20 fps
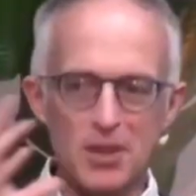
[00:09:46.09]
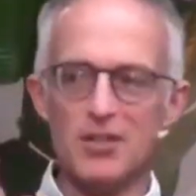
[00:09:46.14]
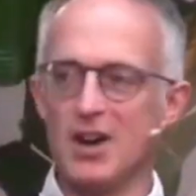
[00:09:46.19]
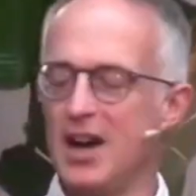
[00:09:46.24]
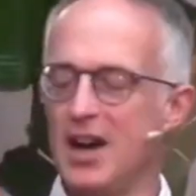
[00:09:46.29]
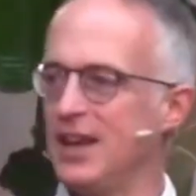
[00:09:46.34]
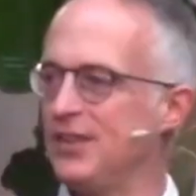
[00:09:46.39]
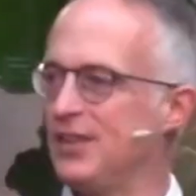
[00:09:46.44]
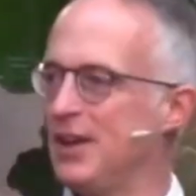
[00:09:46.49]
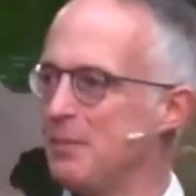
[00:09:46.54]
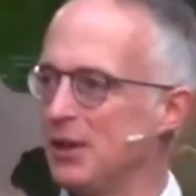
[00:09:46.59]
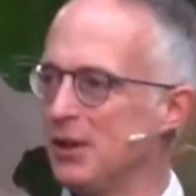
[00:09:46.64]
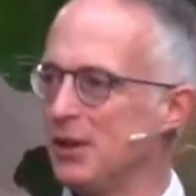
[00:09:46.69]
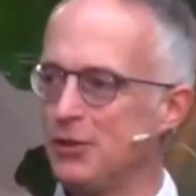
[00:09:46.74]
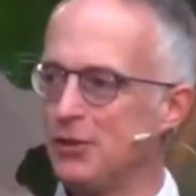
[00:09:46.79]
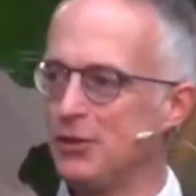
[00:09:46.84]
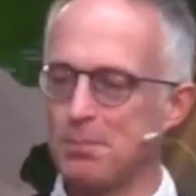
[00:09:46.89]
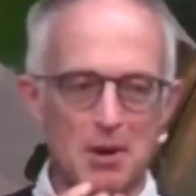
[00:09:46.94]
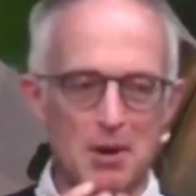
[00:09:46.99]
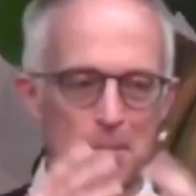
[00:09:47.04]
let my
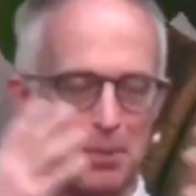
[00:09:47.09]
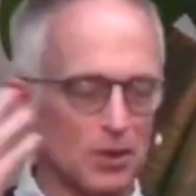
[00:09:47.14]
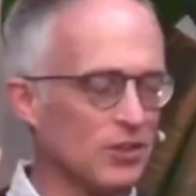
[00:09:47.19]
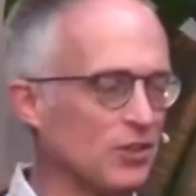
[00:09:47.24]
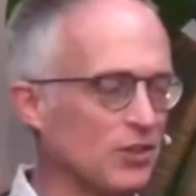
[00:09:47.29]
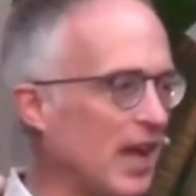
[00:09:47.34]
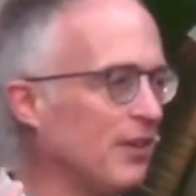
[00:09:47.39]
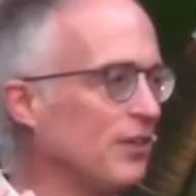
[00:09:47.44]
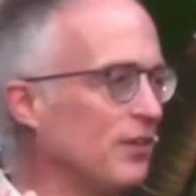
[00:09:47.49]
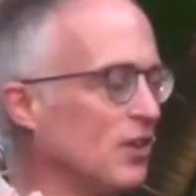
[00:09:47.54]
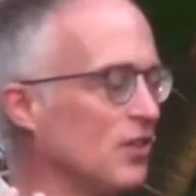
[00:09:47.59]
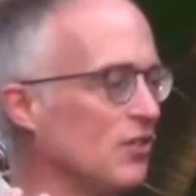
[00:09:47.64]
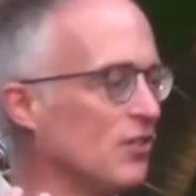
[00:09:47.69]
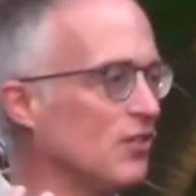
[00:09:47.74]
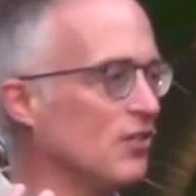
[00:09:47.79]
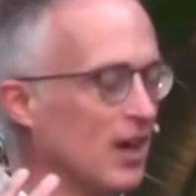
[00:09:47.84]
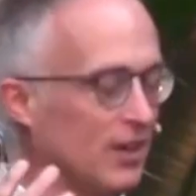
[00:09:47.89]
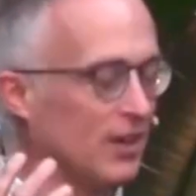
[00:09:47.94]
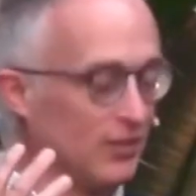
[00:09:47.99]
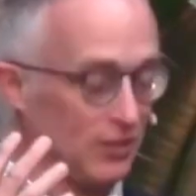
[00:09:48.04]
spirit put salve on your
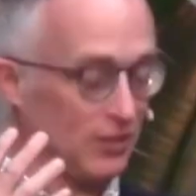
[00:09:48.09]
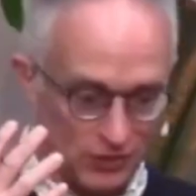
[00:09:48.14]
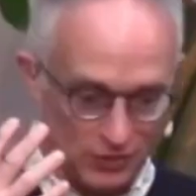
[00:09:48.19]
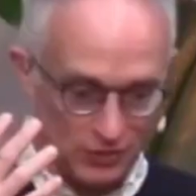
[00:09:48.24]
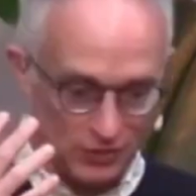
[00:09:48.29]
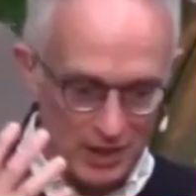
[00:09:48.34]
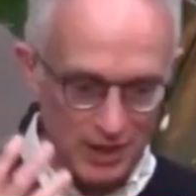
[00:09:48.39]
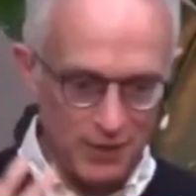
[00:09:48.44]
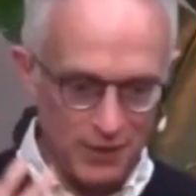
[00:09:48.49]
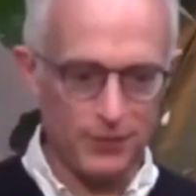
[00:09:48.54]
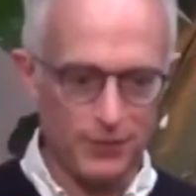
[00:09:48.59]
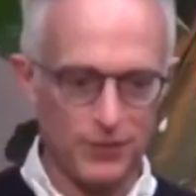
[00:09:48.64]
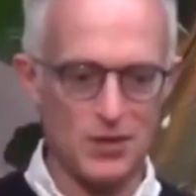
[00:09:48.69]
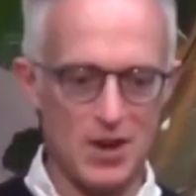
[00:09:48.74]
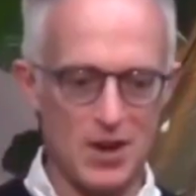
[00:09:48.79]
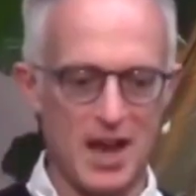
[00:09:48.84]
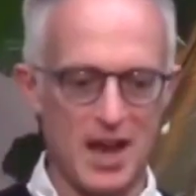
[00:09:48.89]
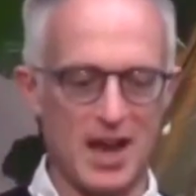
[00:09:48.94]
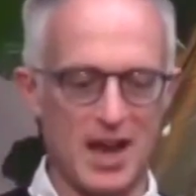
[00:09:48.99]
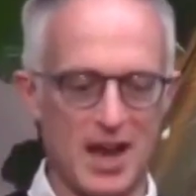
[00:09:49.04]
eyes and see
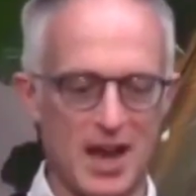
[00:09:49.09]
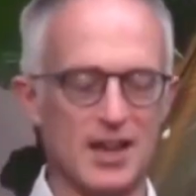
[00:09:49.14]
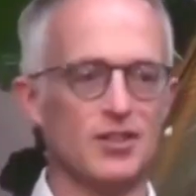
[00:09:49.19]
afresh